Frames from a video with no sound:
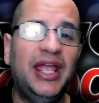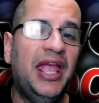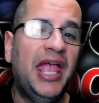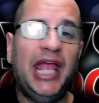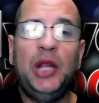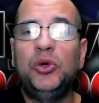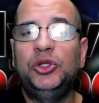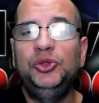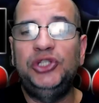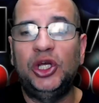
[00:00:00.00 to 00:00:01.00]
Anyone who
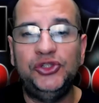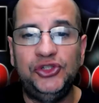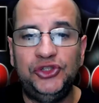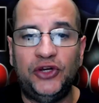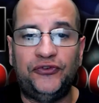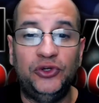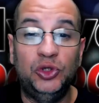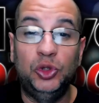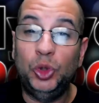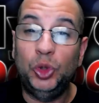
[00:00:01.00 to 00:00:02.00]
tells you different,
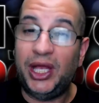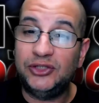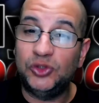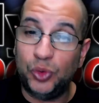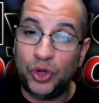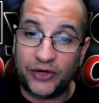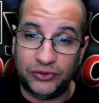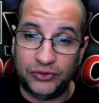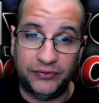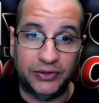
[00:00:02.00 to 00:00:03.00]
who had to work for a
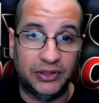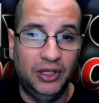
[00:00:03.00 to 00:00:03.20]
living,